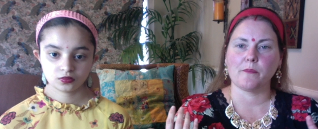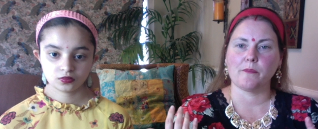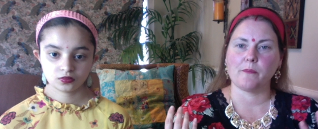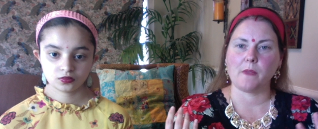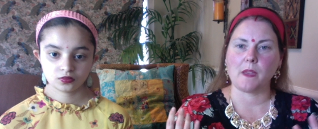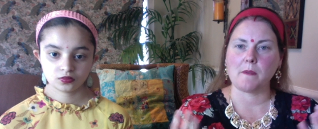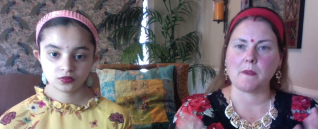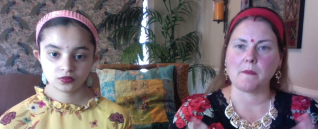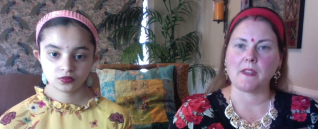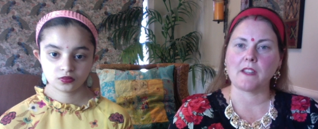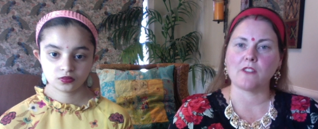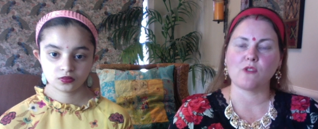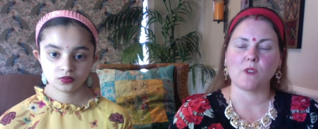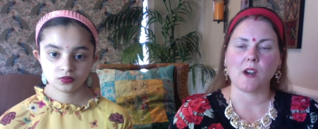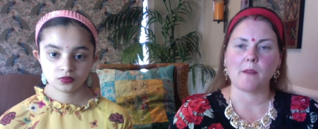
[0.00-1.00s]
Speaker 1: maybe being
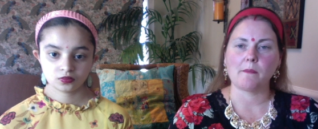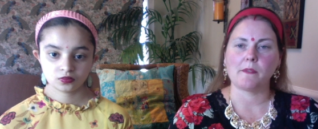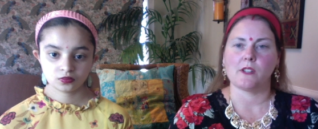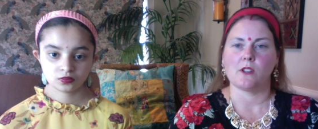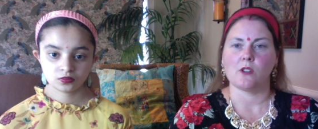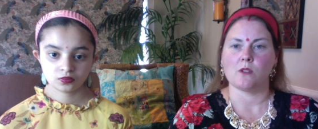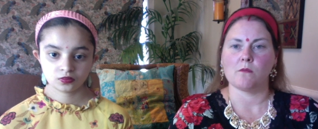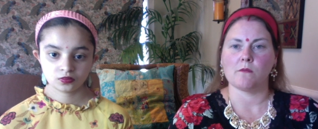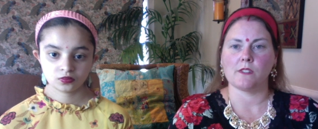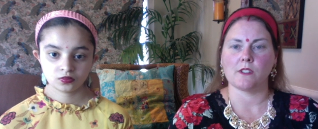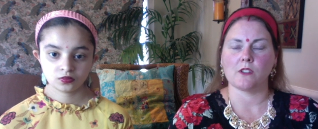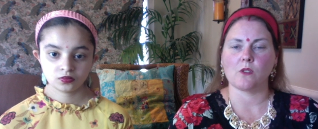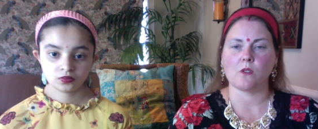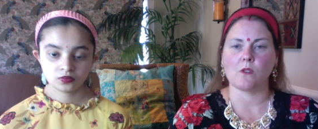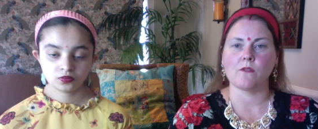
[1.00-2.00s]
trapped at home in the
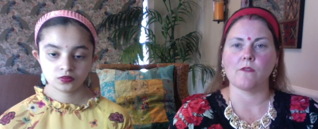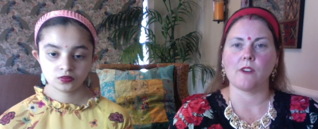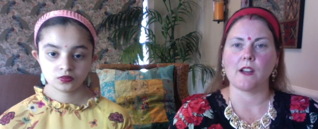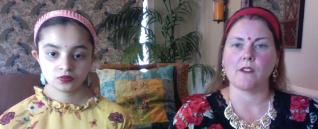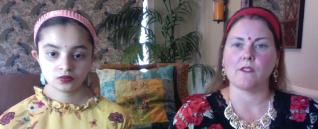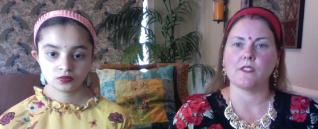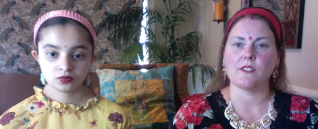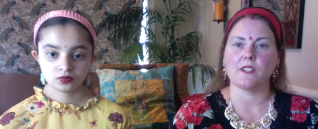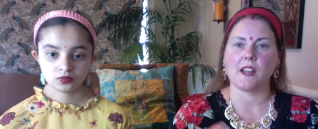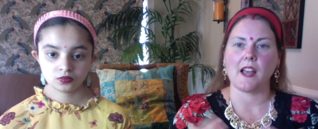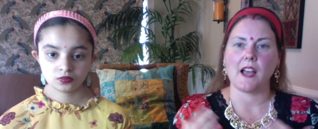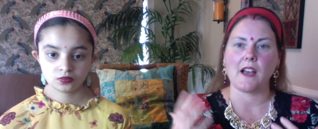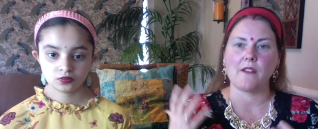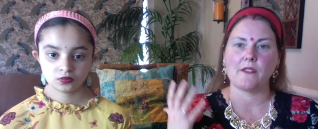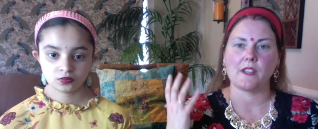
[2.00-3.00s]
coronavirus and
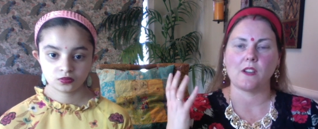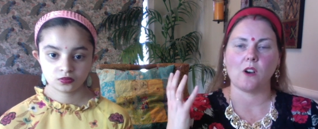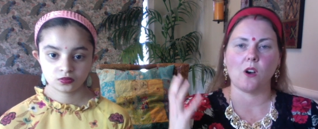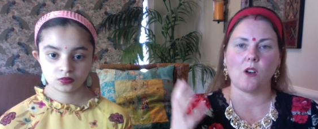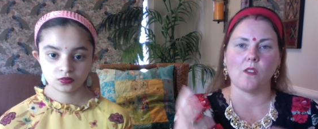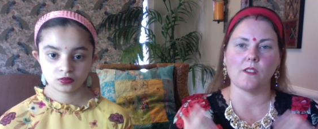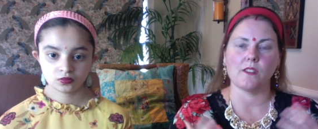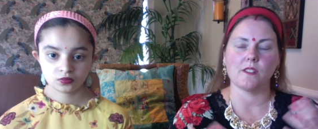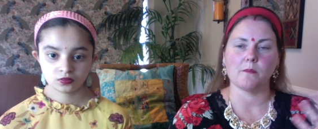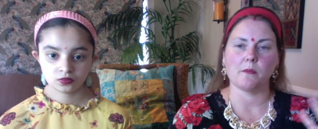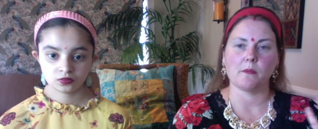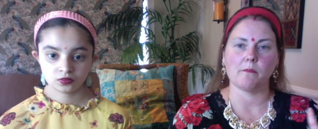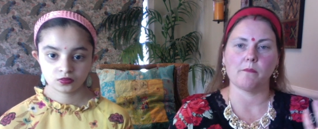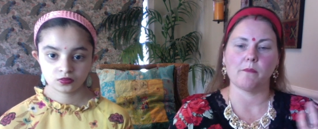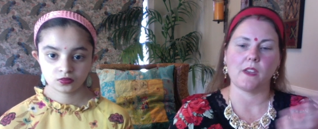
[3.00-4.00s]
having all this
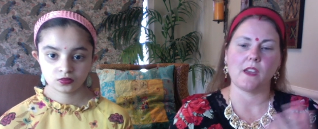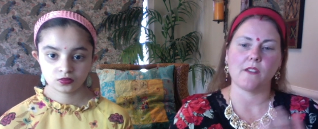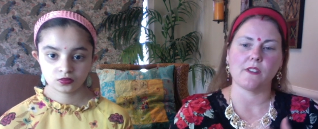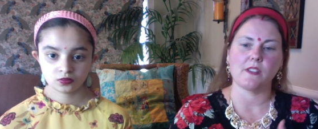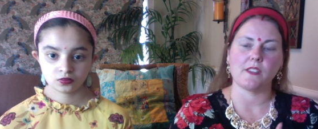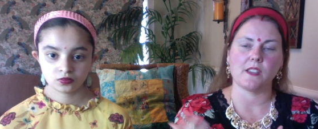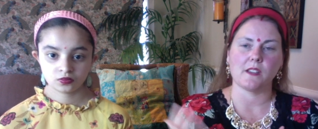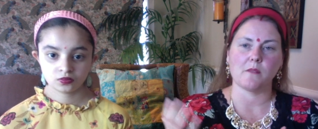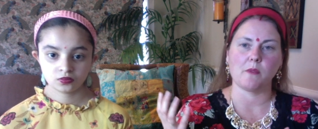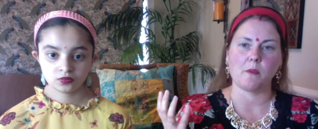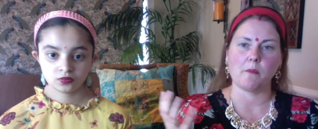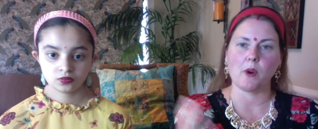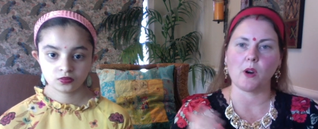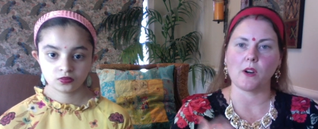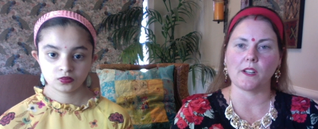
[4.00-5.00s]
everything
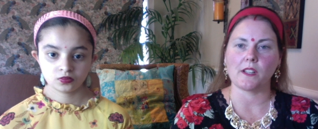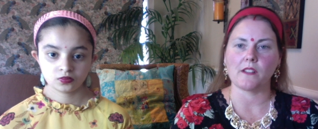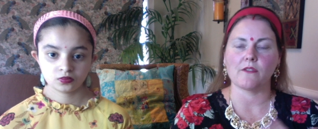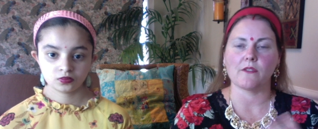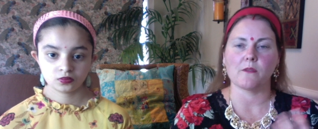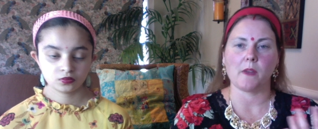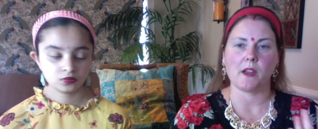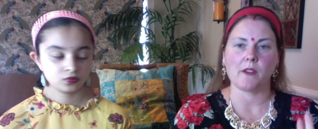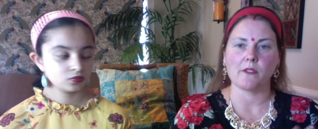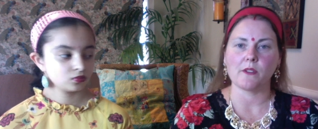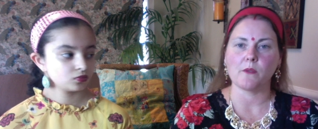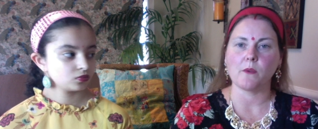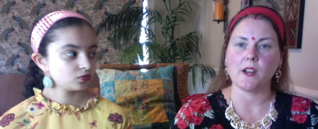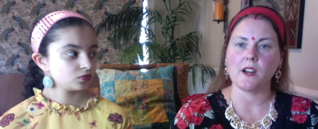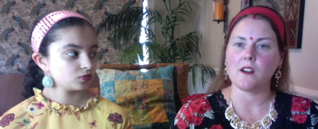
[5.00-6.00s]
bombarding from
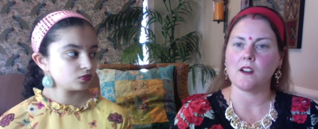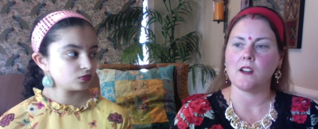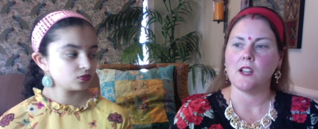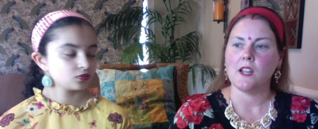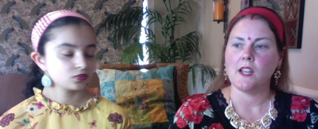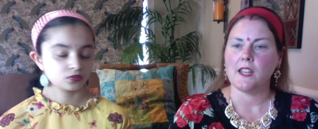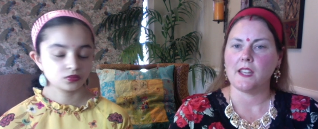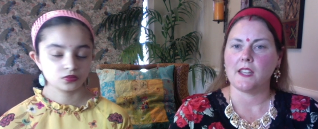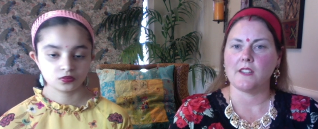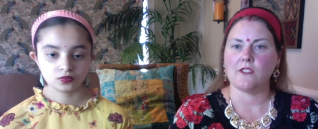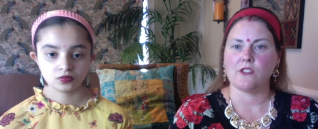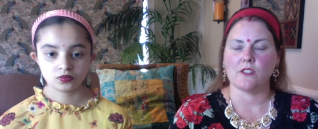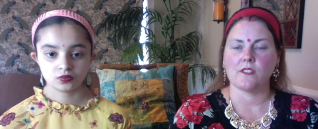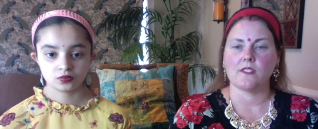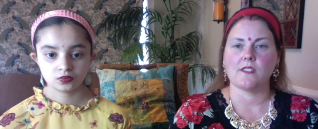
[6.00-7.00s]
everywhere he
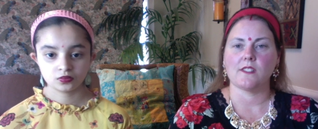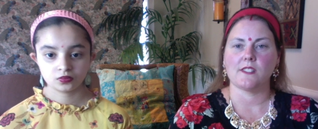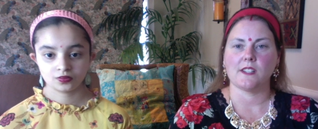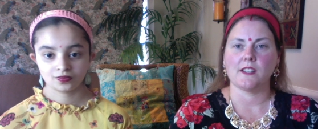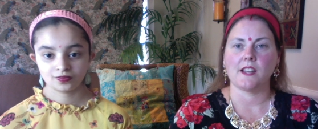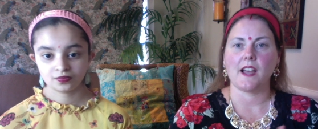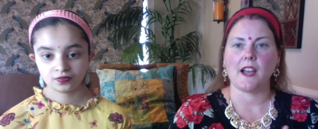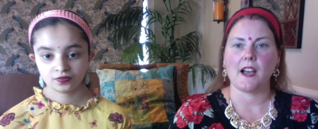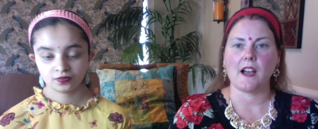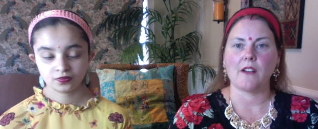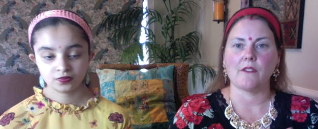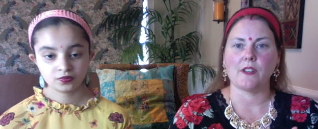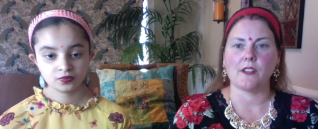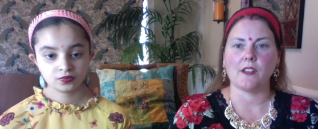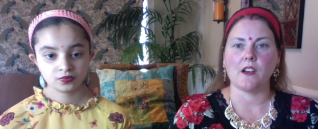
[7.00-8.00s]
just didn't have
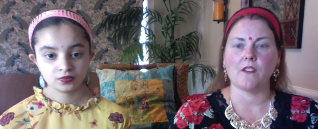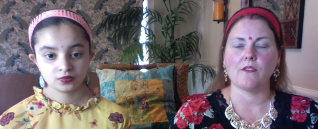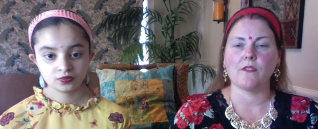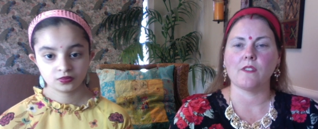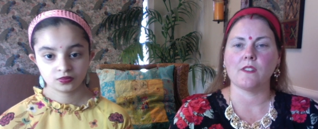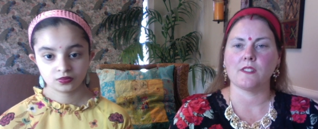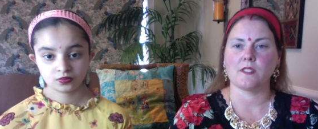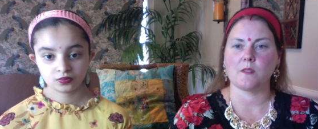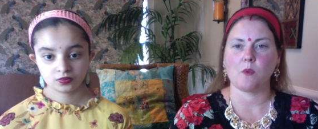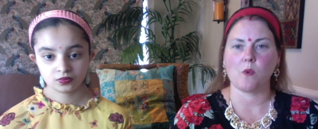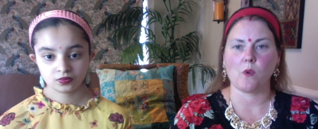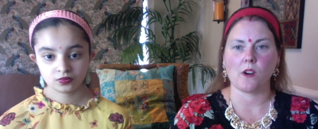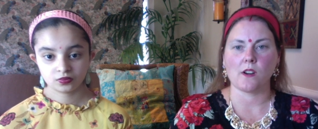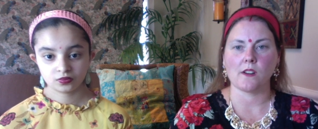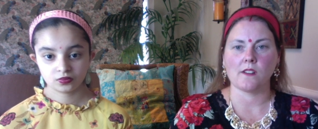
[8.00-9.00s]
enough
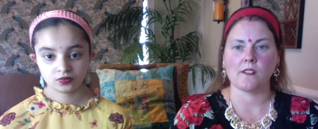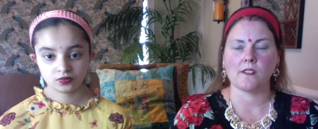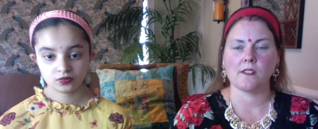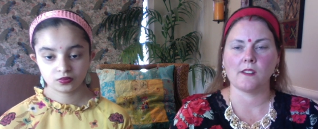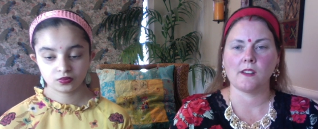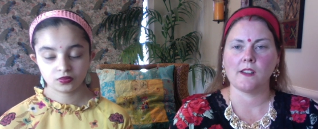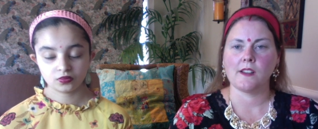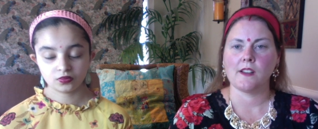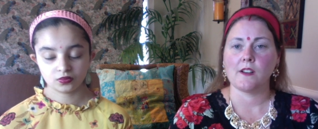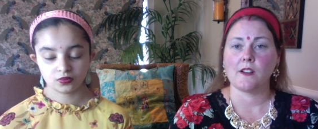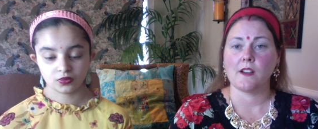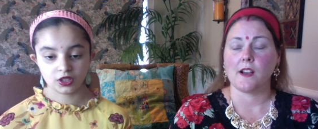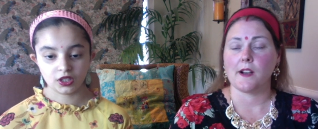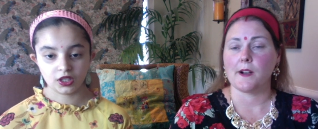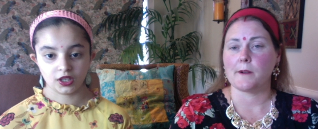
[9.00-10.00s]
support
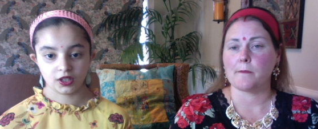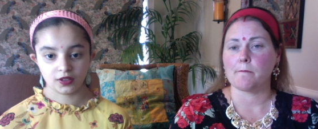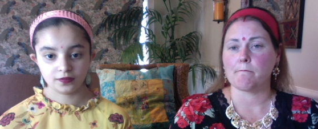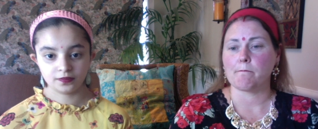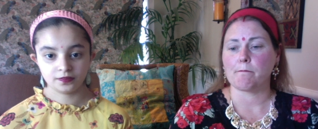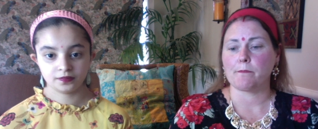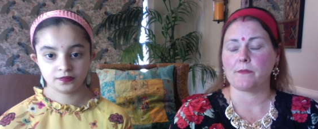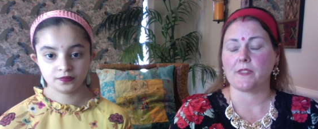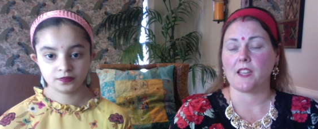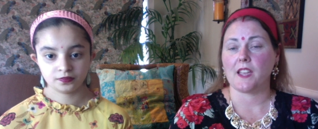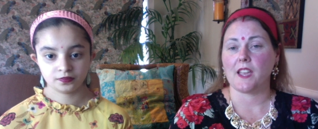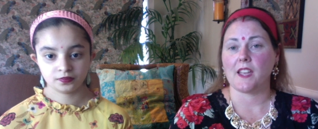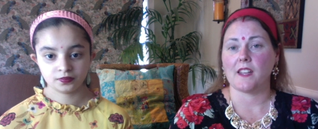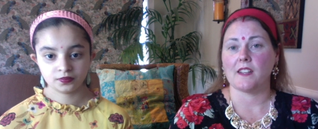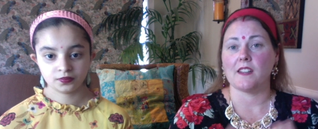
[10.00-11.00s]
yeah. Um,
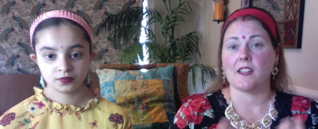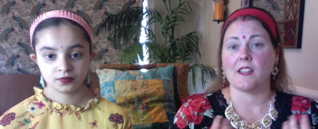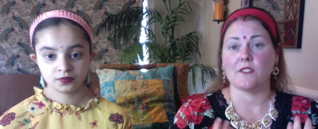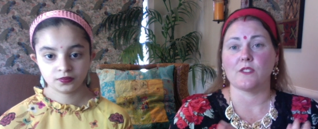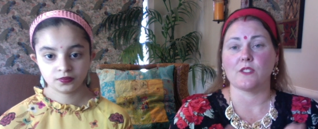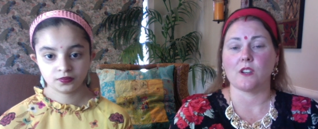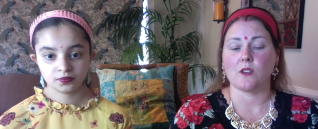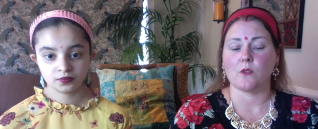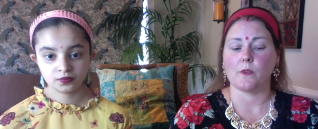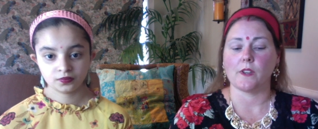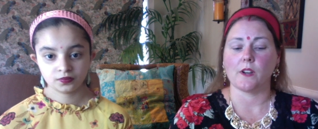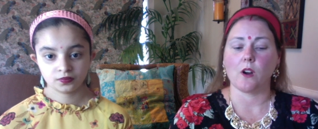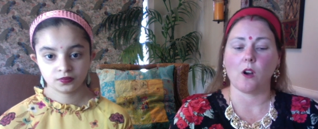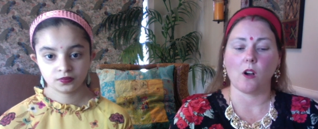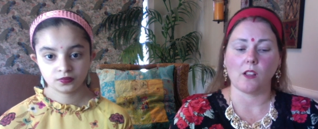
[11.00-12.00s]
and and so we
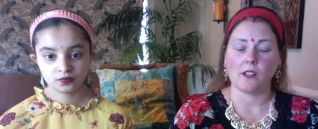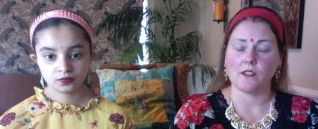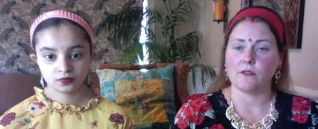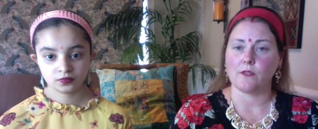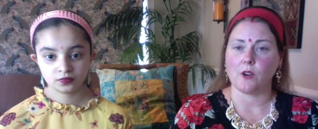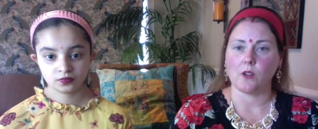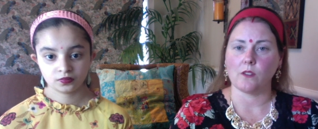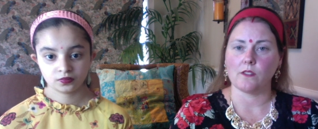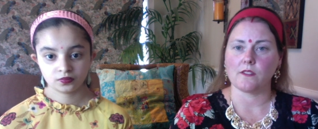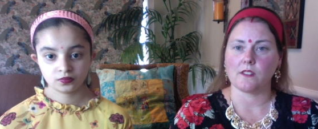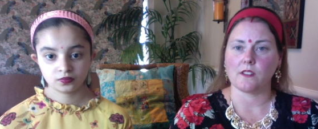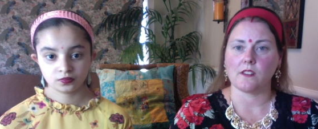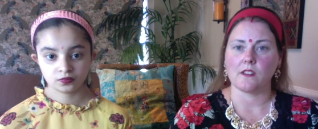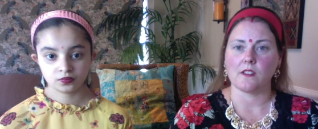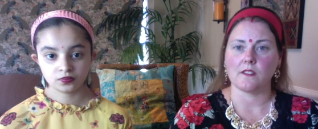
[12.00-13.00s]
are all at fault
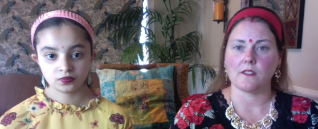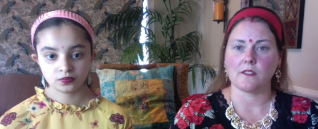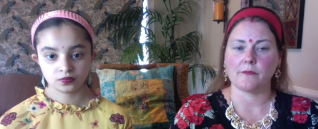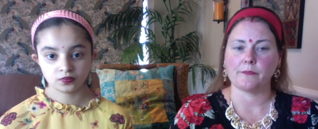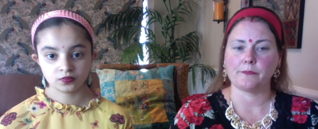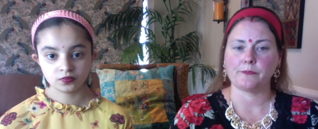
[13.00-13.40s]
in this